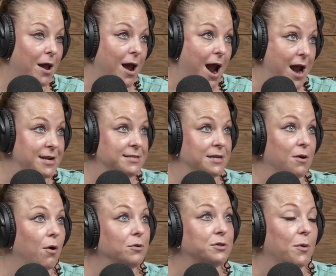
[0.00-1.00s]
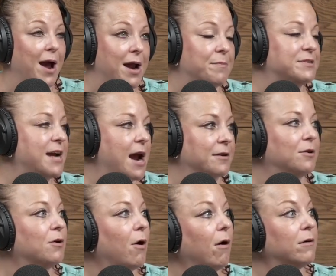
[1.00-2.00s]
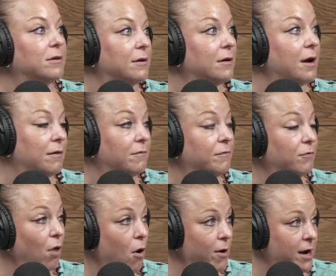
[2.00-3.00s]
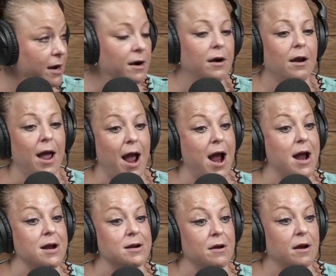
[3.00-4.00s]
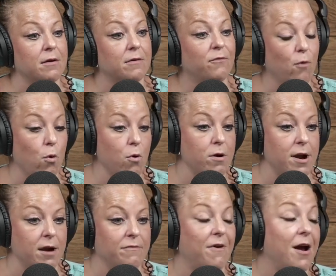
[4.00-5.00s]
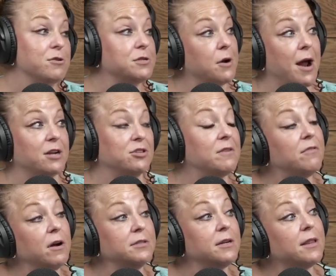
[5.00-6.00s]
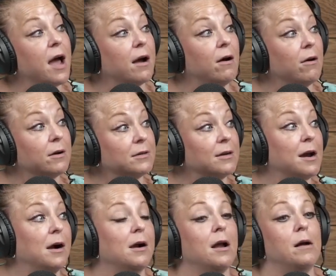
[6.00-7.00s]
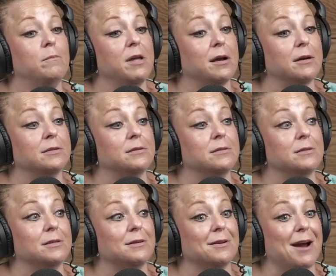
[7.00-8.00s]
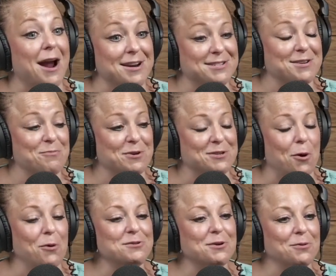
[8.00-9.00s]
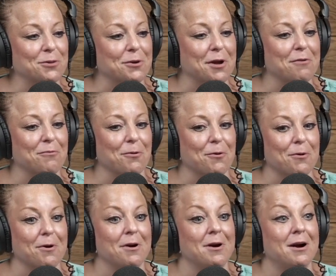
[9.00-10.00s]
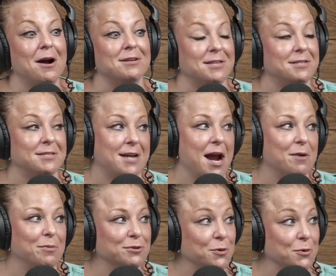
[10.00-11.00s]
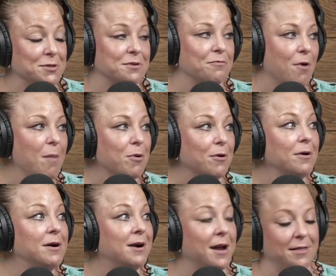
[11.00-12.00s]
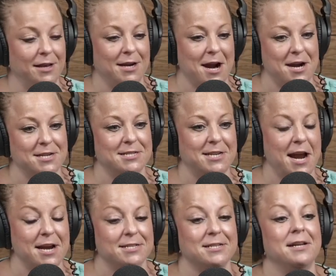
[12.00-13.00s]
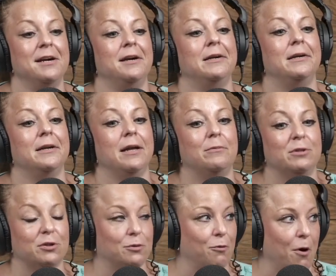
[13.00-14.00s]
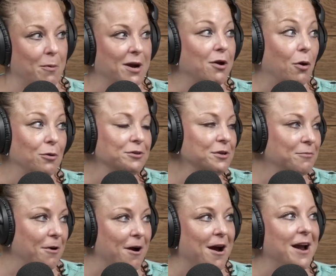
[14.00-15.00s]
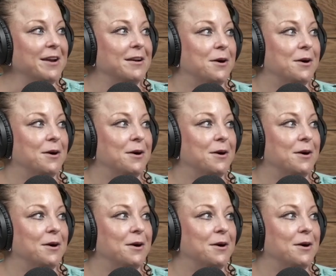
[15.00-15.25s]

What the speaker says: Edison also had a botanical garden in Florida, and Ford and Firestone actually funded that garden because Edison was also looking for a sustainable source of rubber in the United States. He was growing goldenrod,